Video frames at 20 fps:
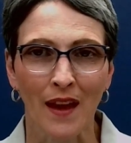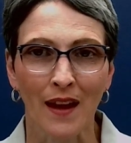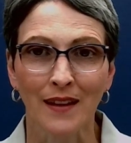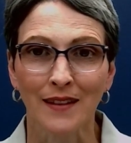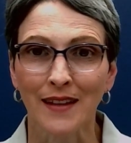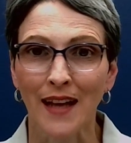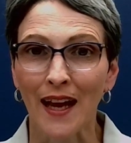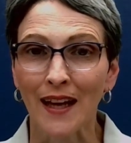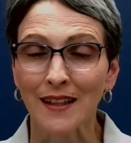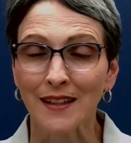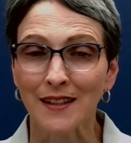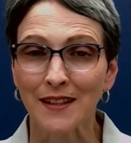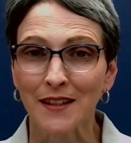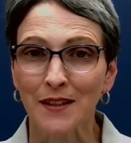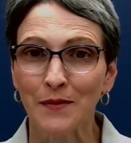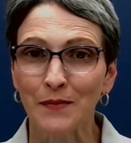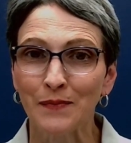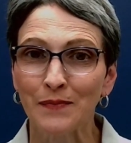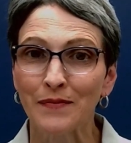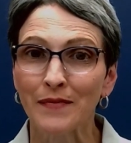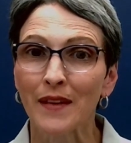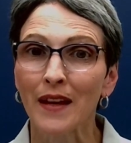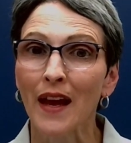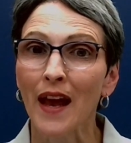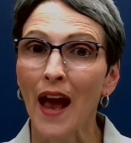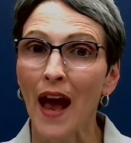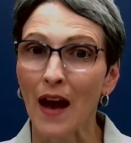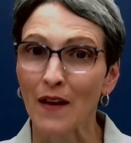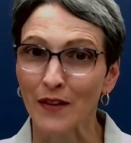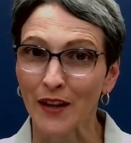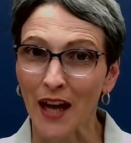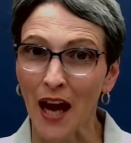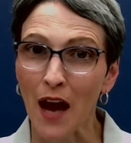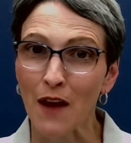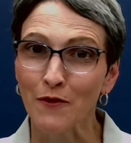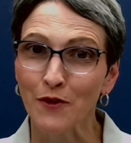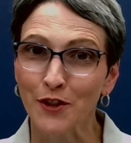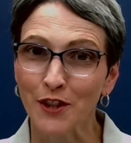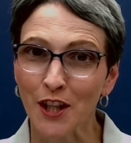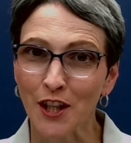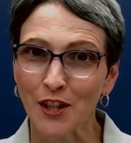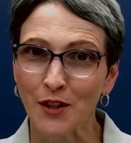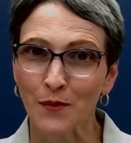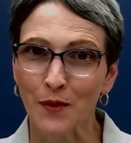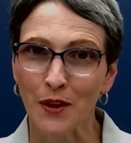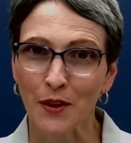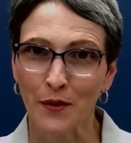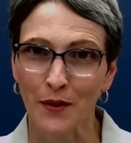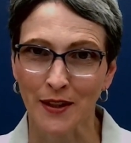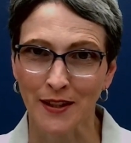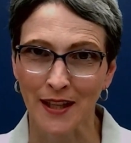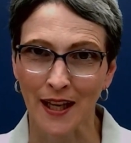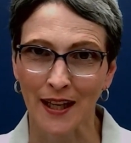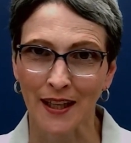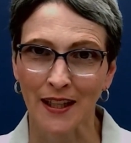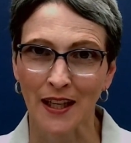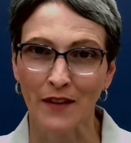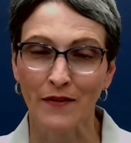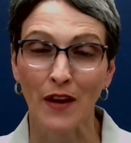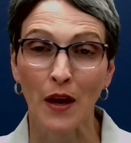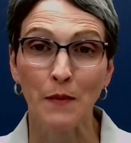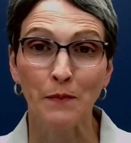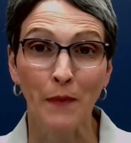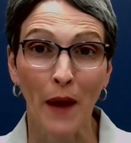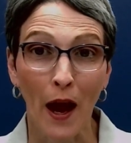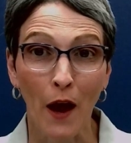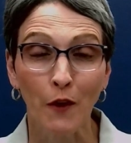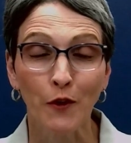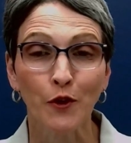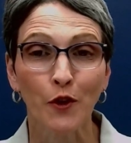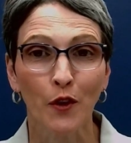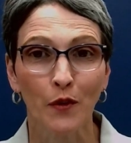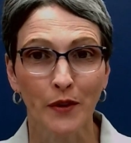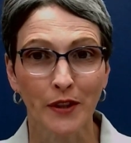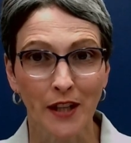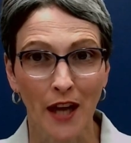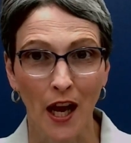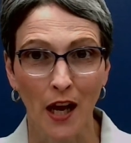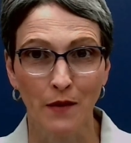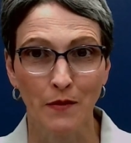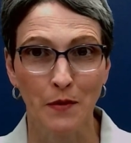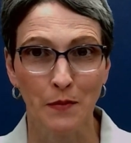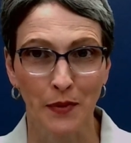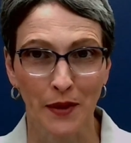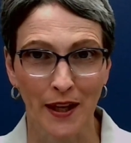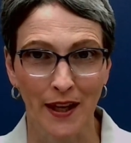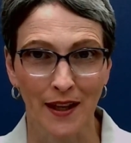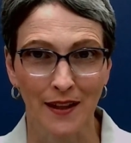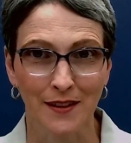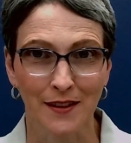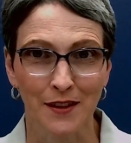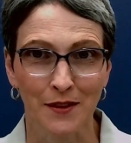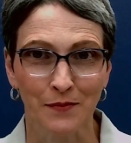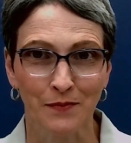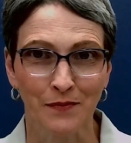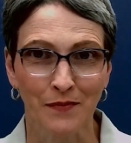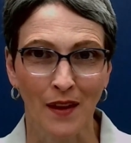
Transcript: Next, have a conversation with your executive about your retirement plans.